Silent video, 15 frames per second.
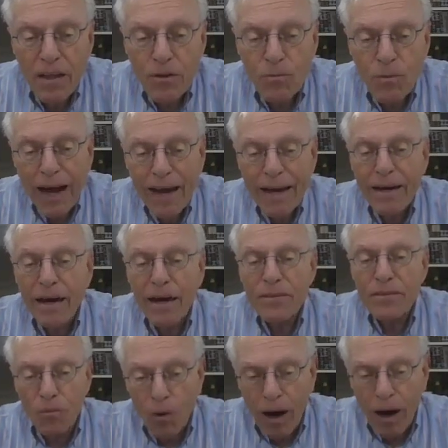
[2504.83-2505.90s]
The
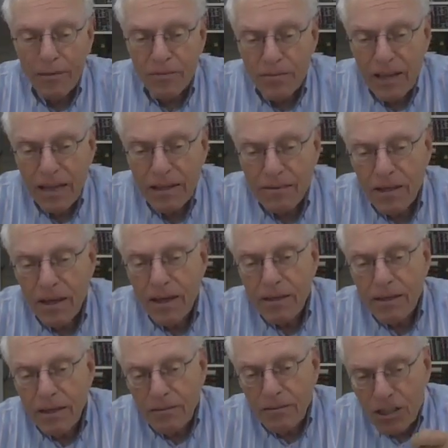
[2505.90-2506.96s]
Raya that
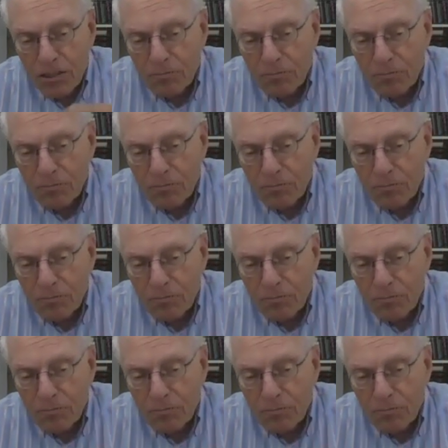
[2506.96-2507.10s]
gives